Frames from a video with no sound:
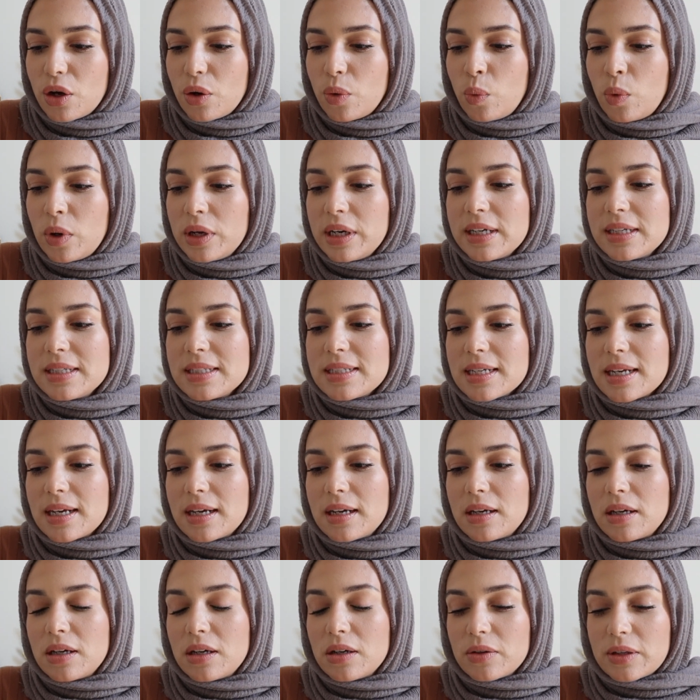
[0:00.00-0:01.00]

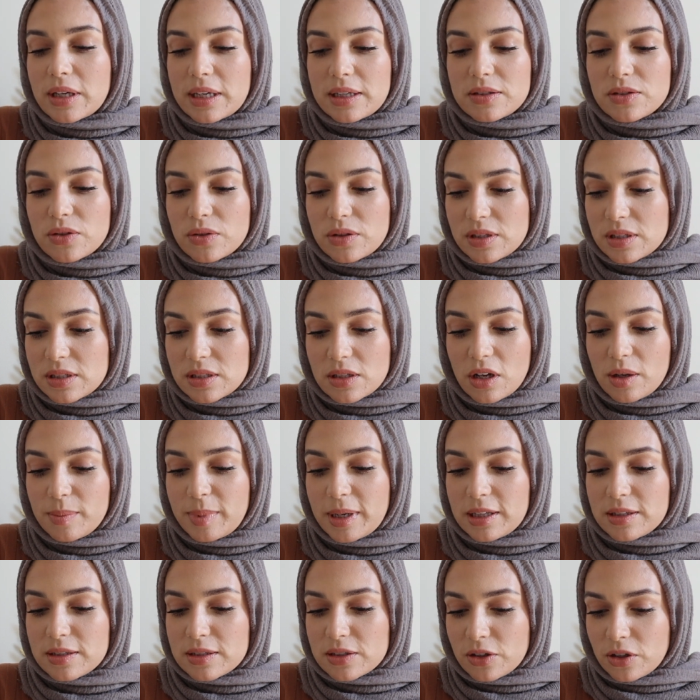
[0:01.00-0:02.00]
Okay, so this is all
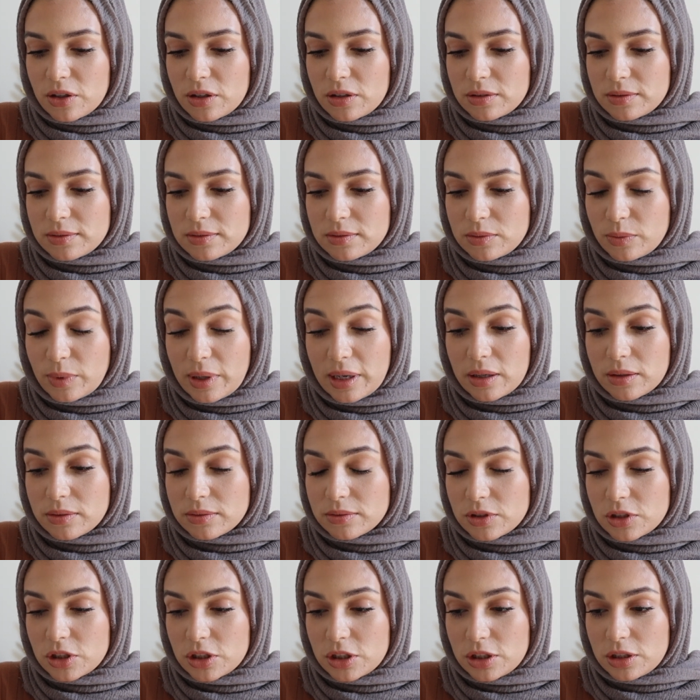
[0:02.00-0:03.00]
by this girl. Wow,
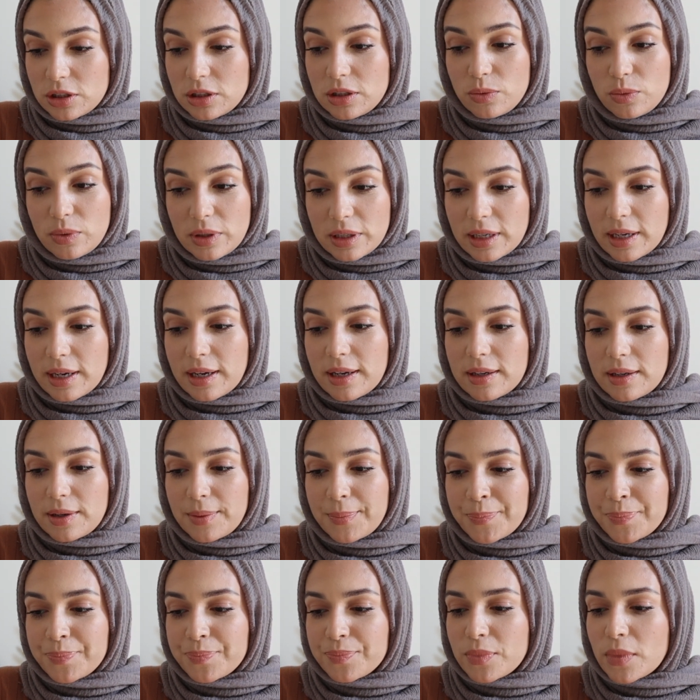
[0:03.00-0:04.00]
she went at it.
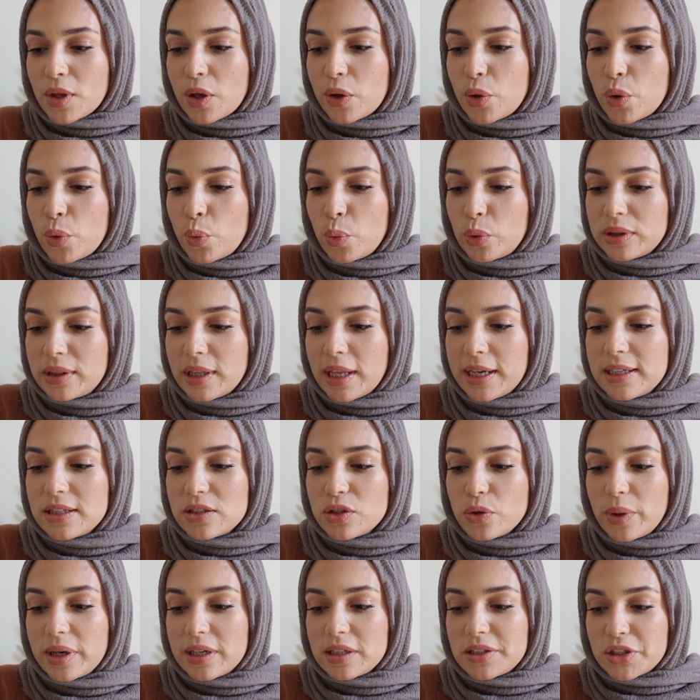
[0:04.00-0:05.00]
Would like
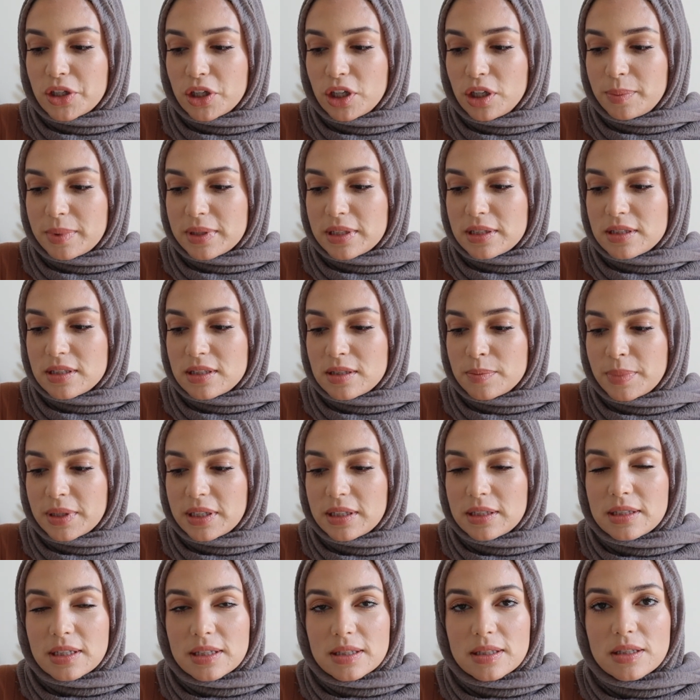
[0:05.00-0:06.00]
to wear turbans, but
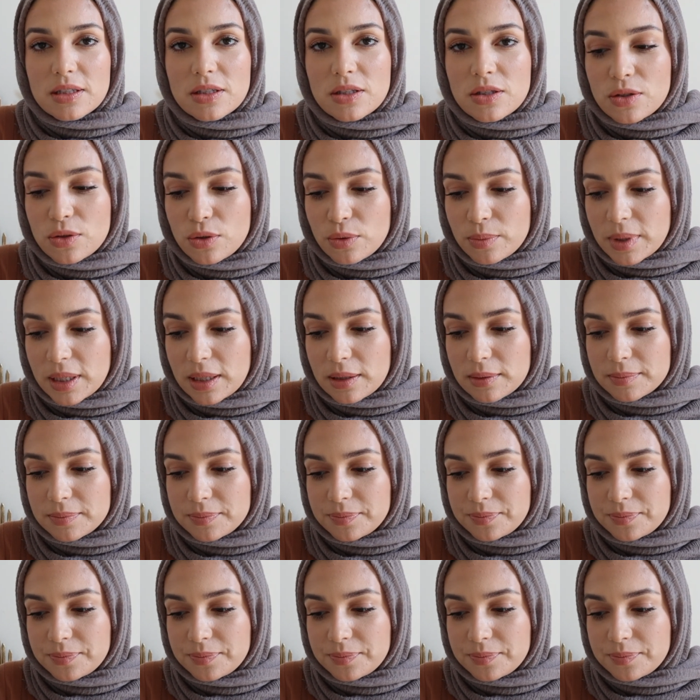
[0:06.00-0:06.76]
it doesn't suit me.